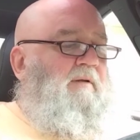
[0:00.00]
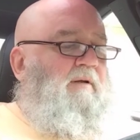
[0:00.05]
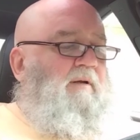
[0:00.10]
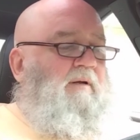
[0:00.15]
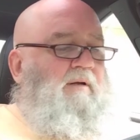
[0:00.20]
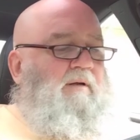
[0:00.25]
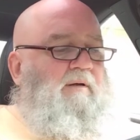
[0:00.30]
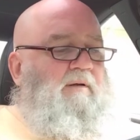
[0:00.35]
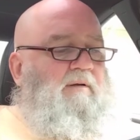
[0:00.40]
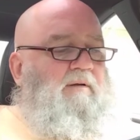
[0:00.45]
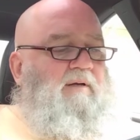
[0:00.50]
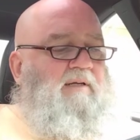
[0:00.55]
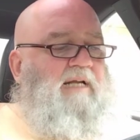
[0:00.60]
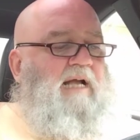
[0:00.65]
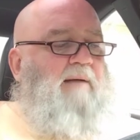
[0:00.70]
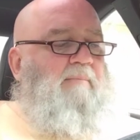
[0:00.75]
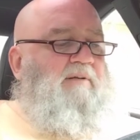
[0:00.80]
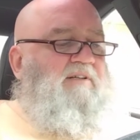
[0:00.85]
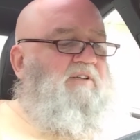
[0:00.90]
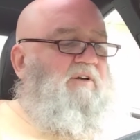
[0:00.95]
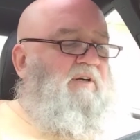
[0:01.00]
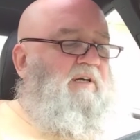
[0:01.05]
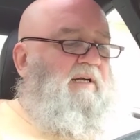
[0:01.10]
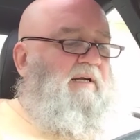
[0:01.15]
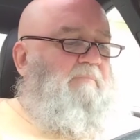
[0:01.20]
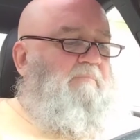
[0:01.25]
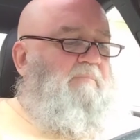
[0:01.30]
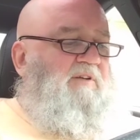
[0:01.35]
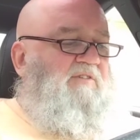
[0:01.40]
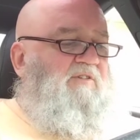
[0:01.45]
A commentary
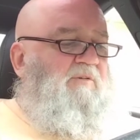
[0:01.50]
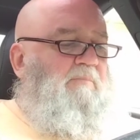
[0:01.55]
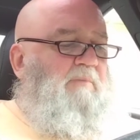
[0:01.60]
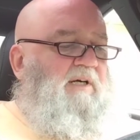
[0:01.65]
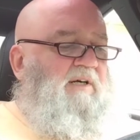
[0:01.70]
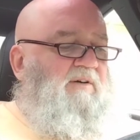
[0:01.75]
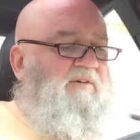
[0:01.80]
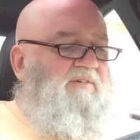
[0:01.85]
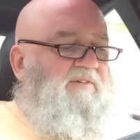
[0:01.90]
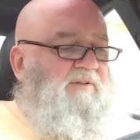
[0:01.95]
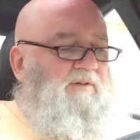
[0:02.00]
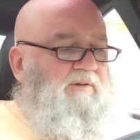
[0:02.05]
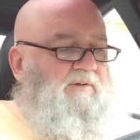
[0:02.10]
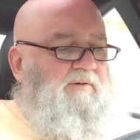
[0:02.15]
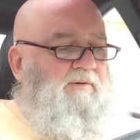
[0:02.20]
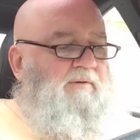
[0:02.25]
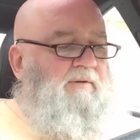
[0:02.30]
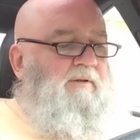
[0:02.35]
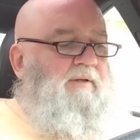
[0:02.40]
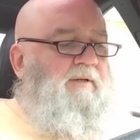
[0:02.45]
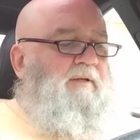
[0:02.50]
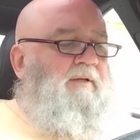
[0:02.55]
on Mr. Myers here.